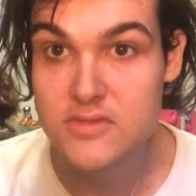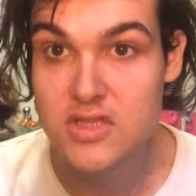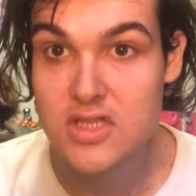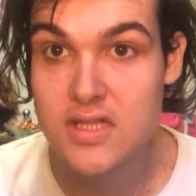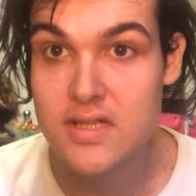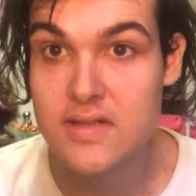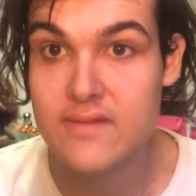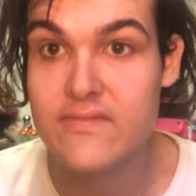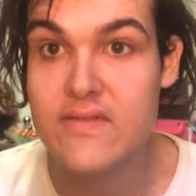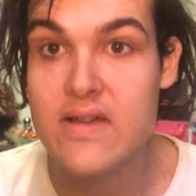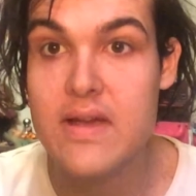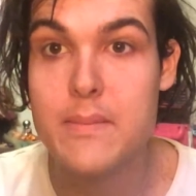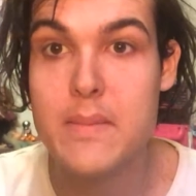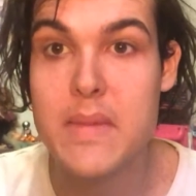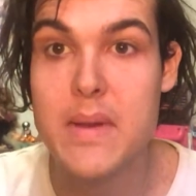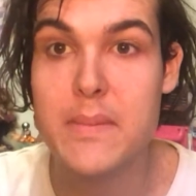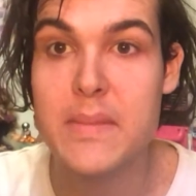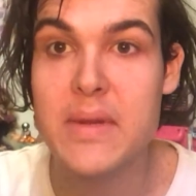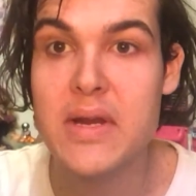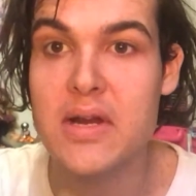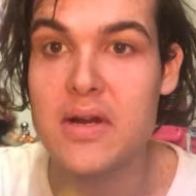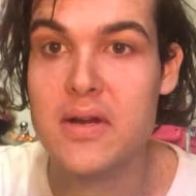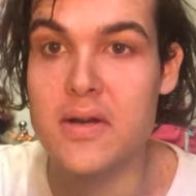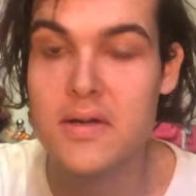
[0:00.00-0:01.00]
Trying to find my
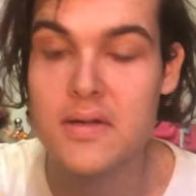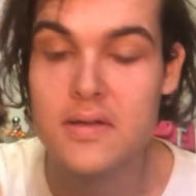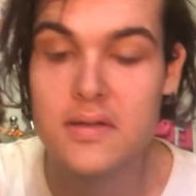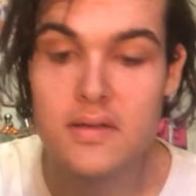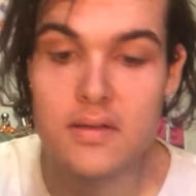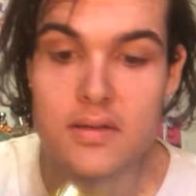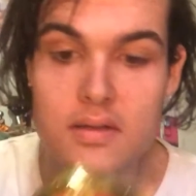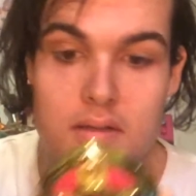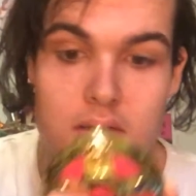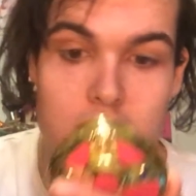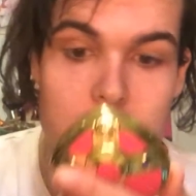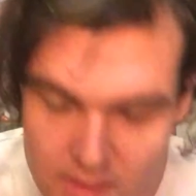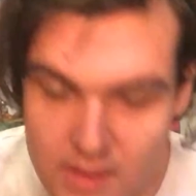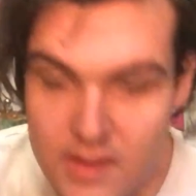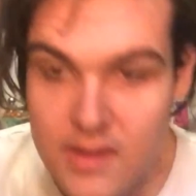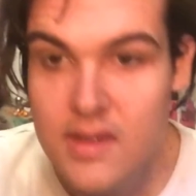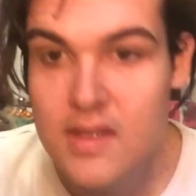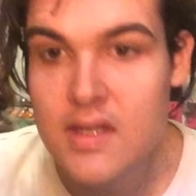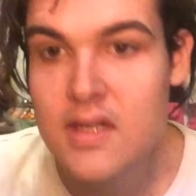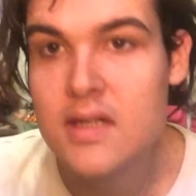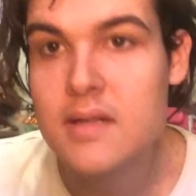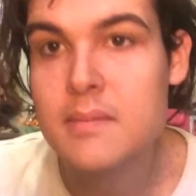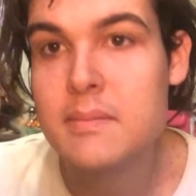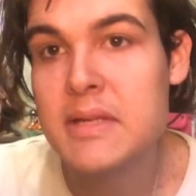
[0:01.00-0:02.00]
mirror.
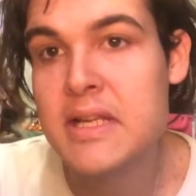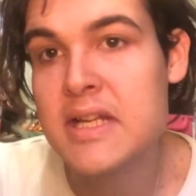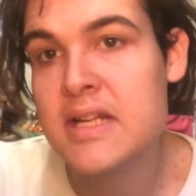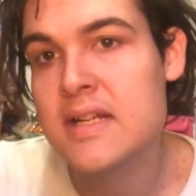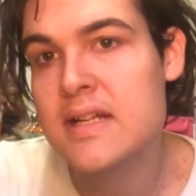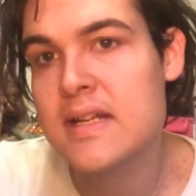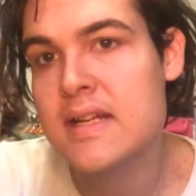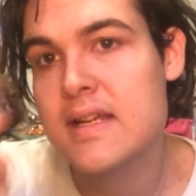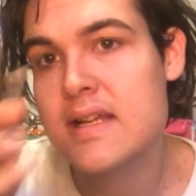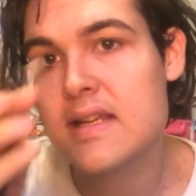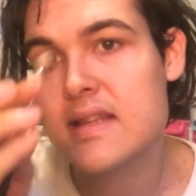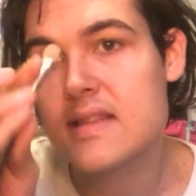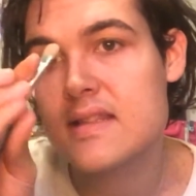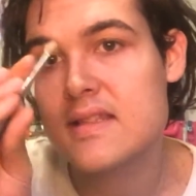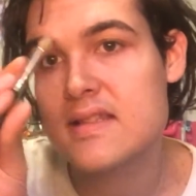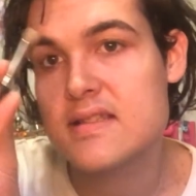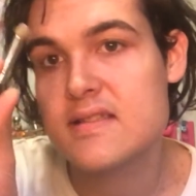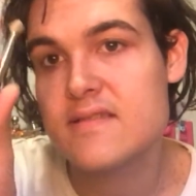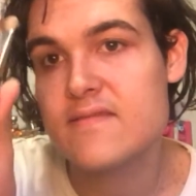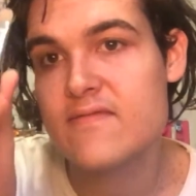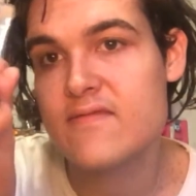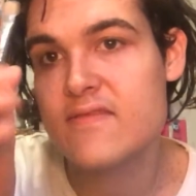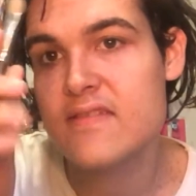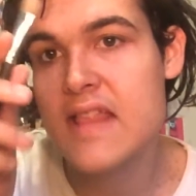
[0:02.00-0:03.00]
Then I'm gonna take
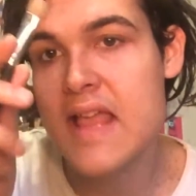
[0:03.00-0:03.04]
this